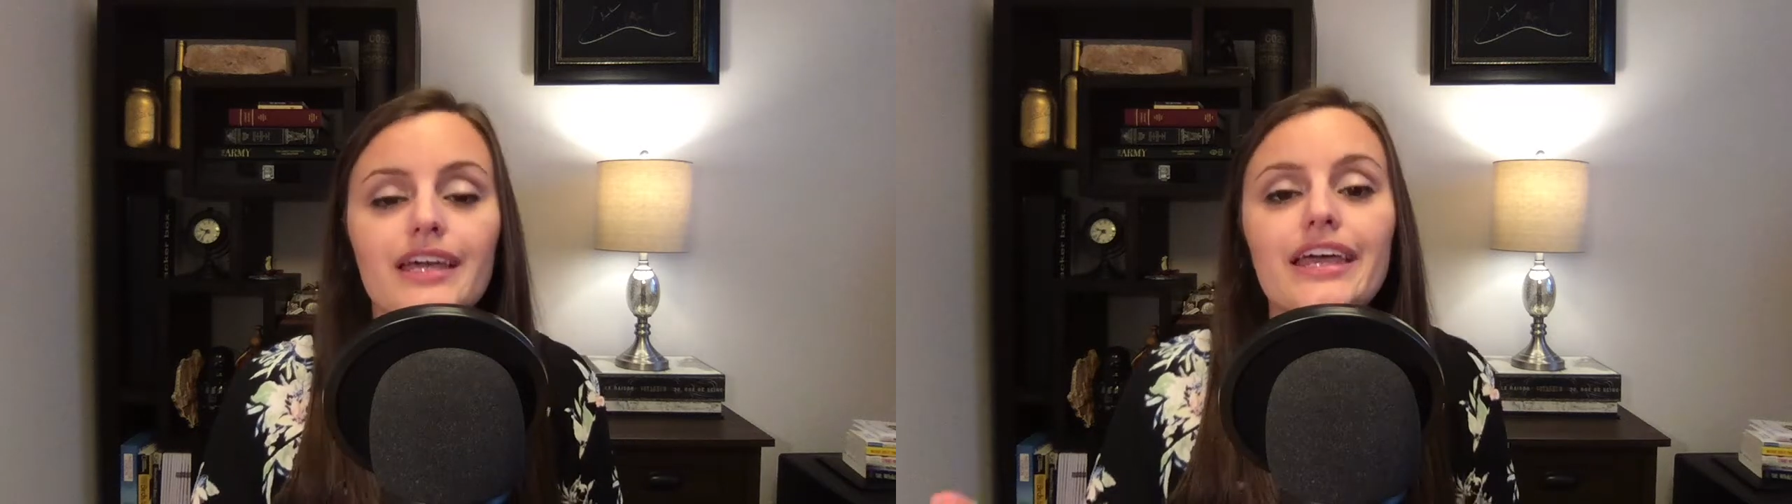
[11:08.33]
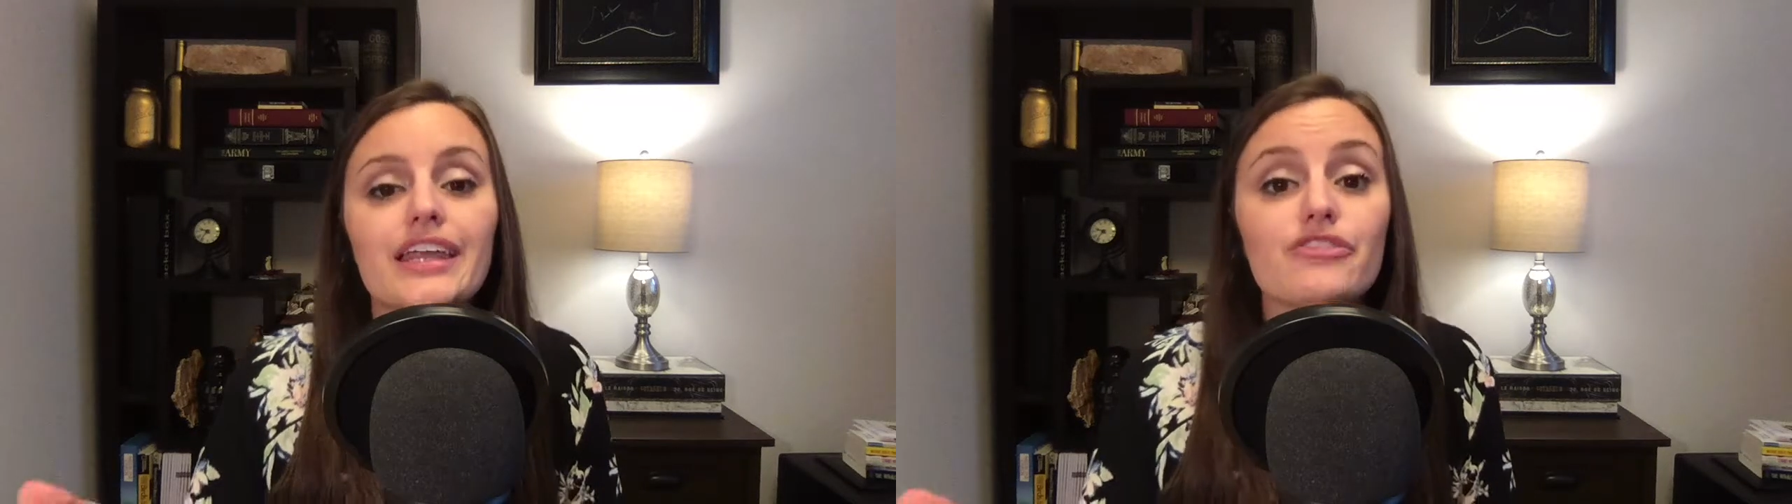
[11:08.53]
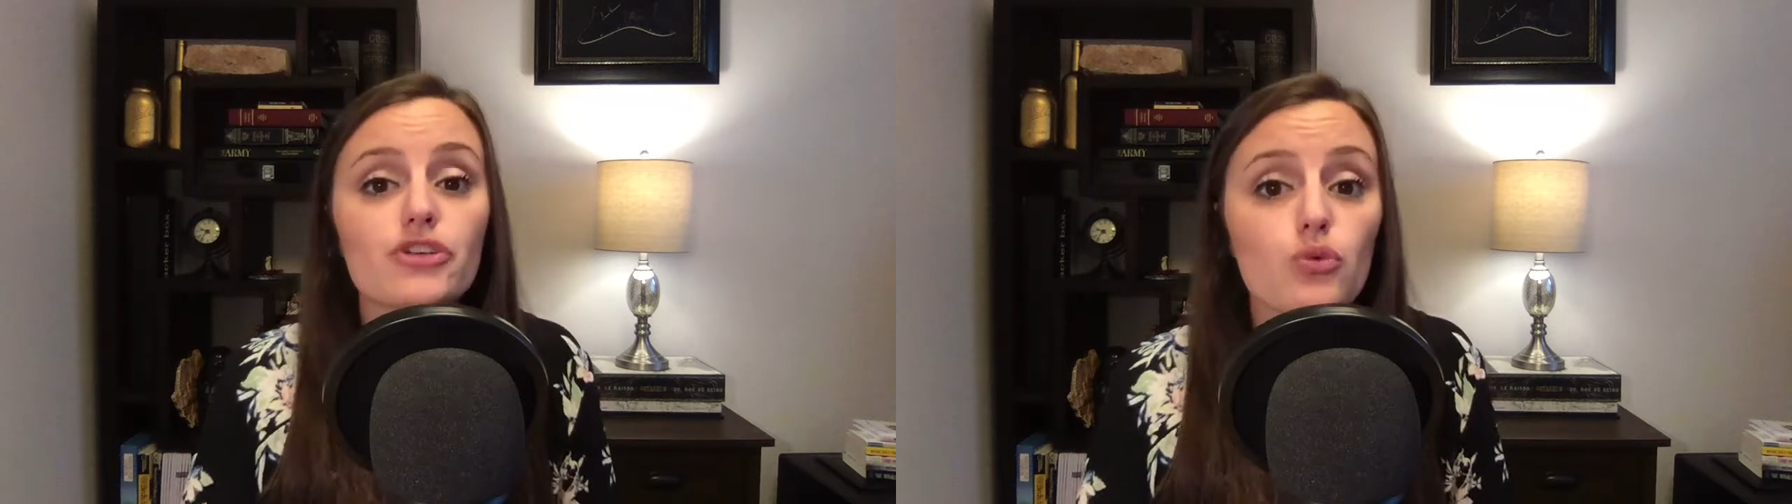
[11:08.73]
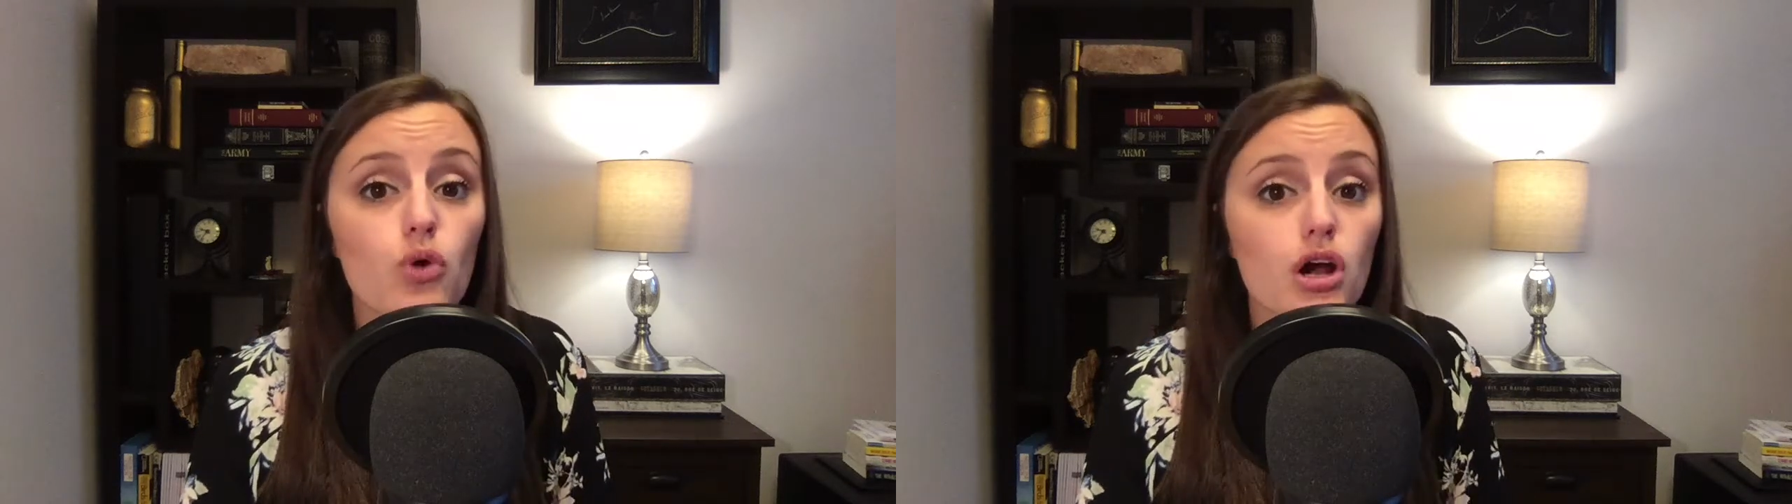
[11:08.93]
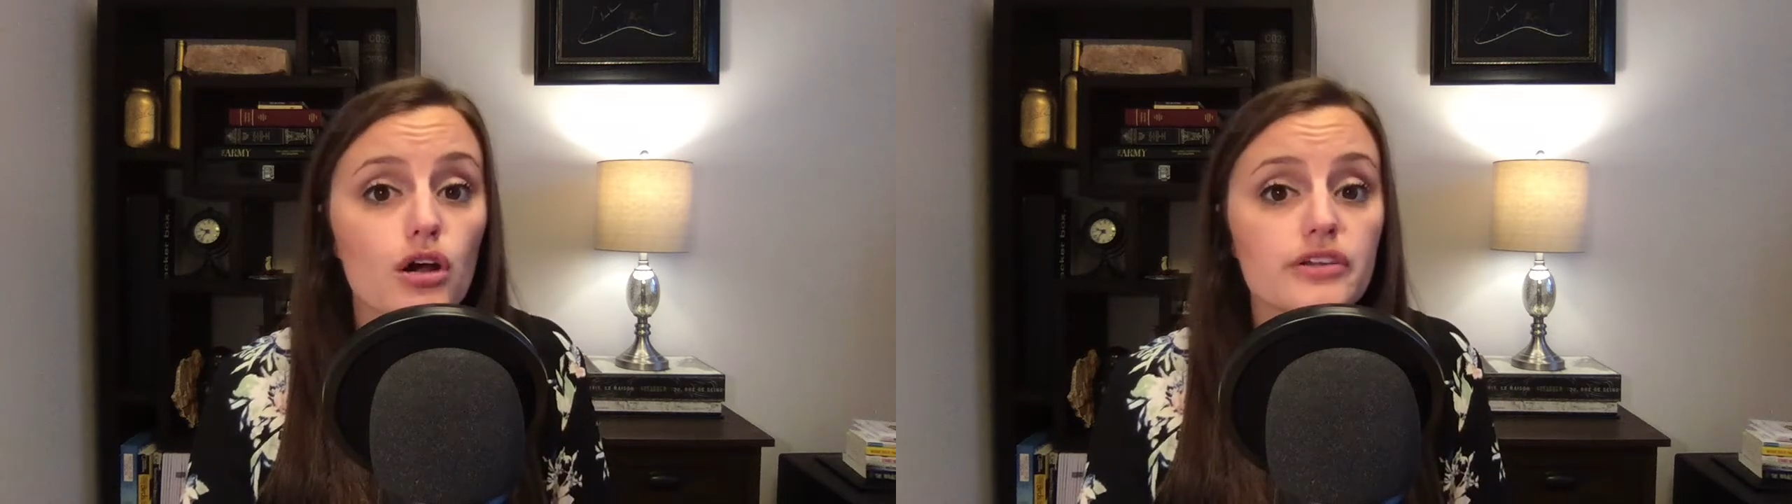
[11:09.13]
And if it
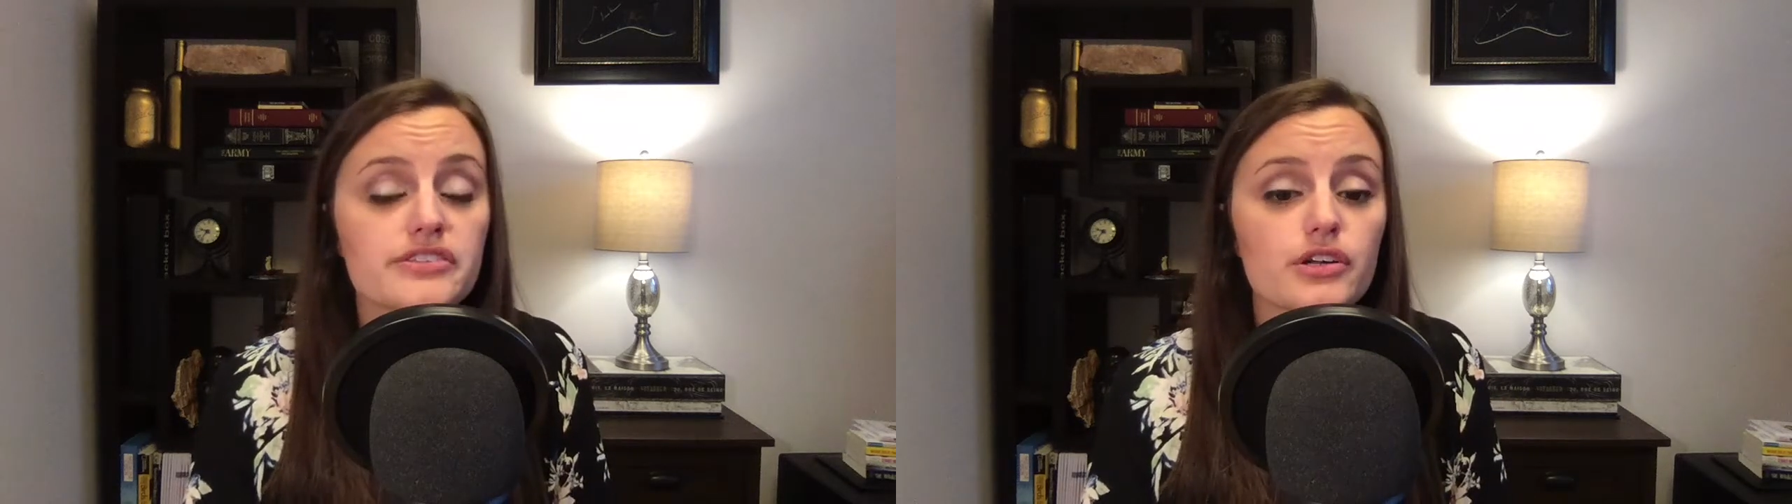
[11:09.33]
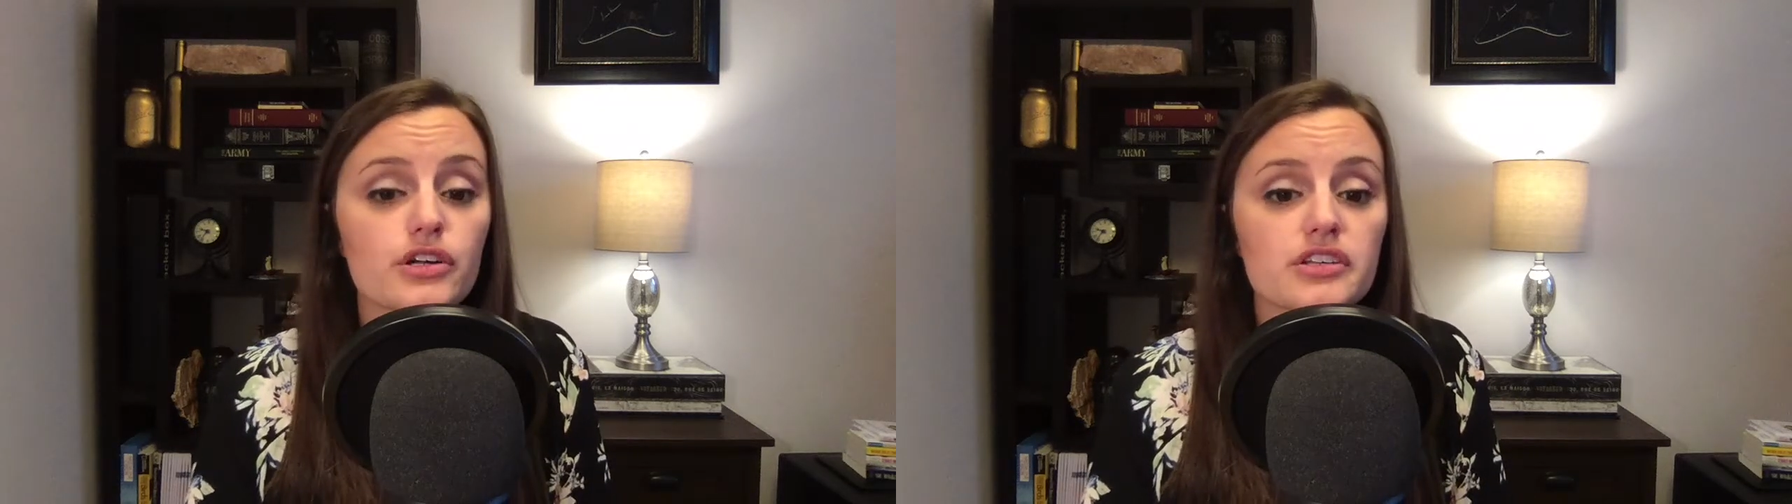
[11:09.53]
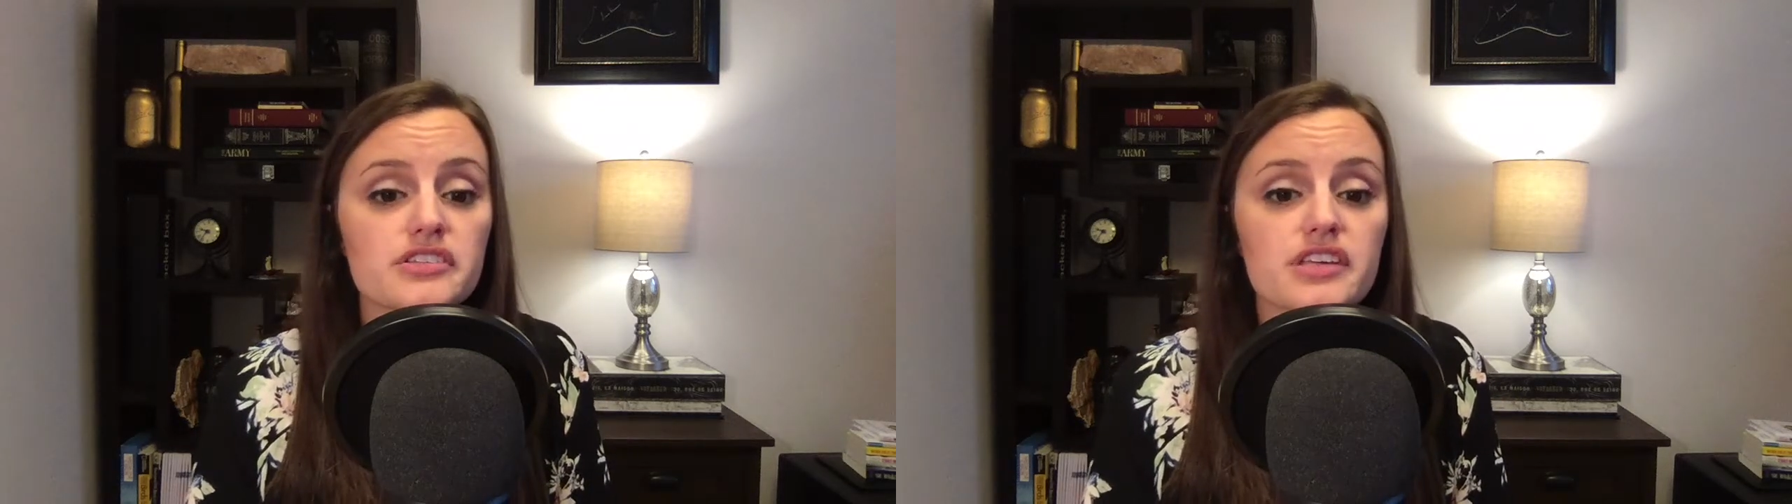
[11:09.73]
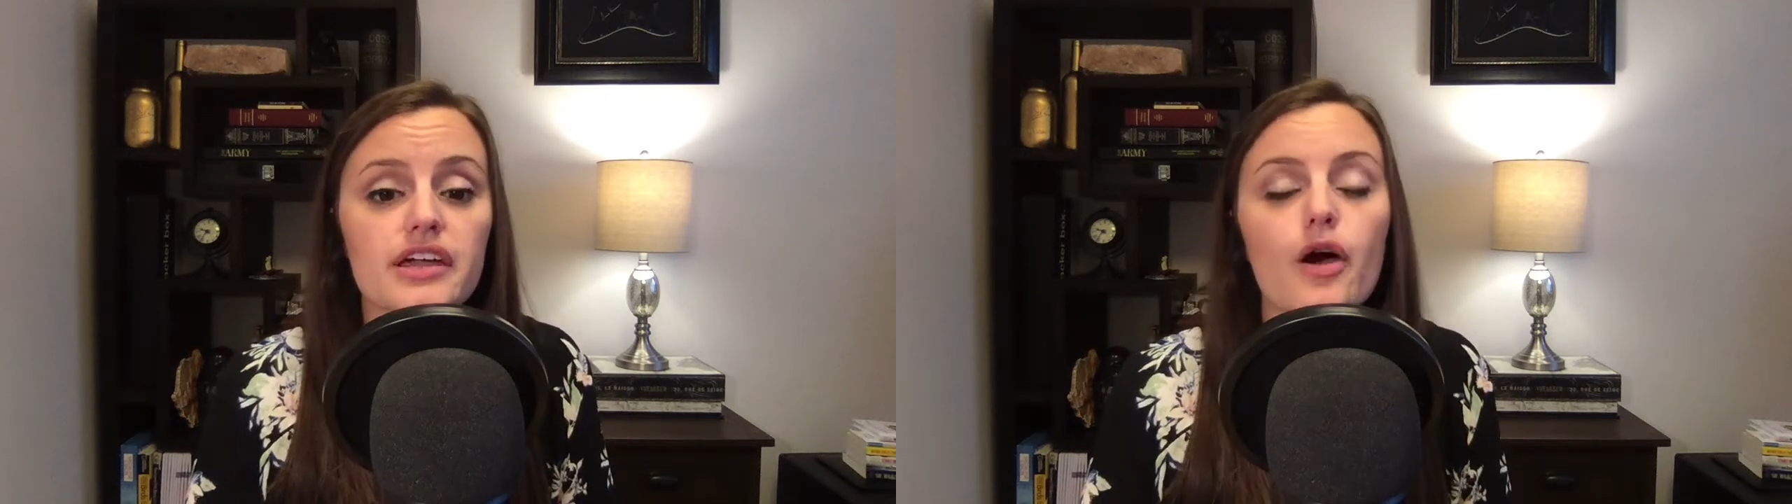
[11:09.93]
works, they're going to say,